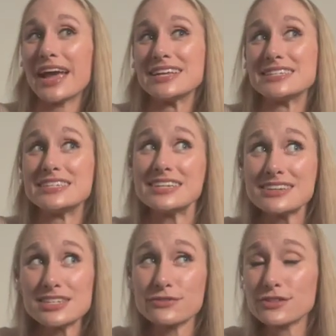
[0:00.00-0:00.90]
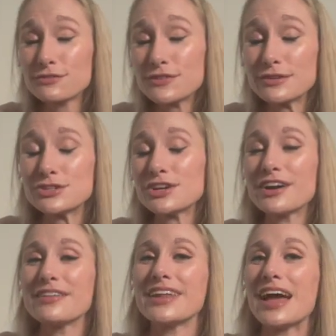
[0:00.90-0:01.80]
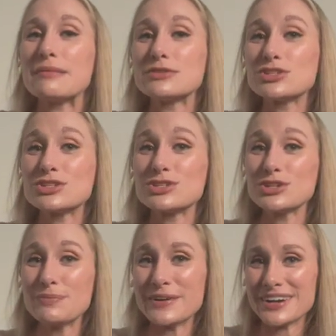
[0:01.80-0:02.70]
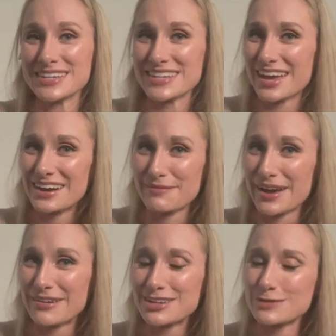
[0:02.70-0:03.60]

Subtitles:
ideas for the future that I'm super excited about,